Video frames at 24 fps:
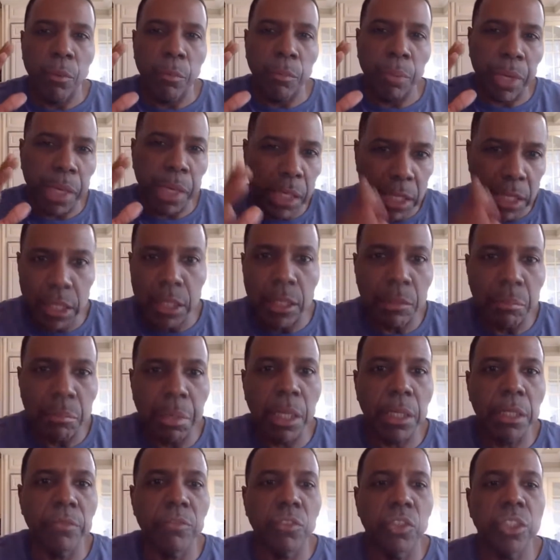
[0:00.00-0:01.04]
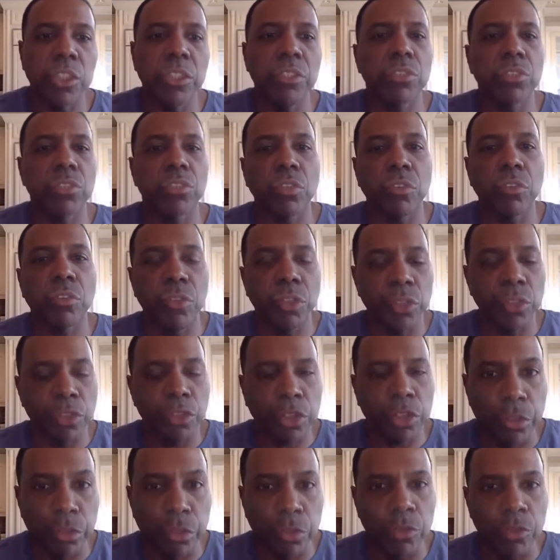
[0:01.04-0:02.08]
plead the blood of Jesus over your
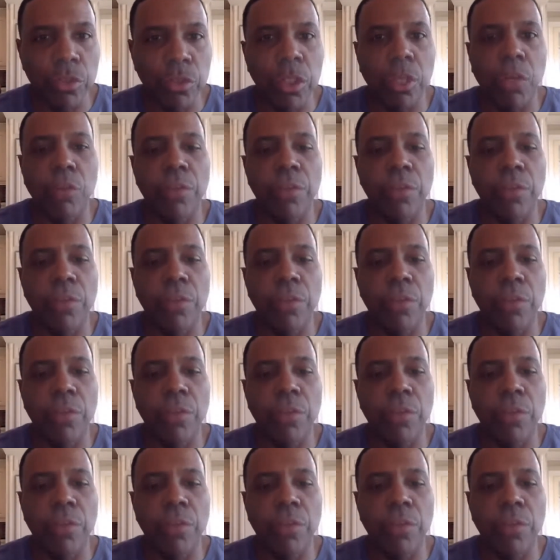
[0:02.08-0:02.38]
children,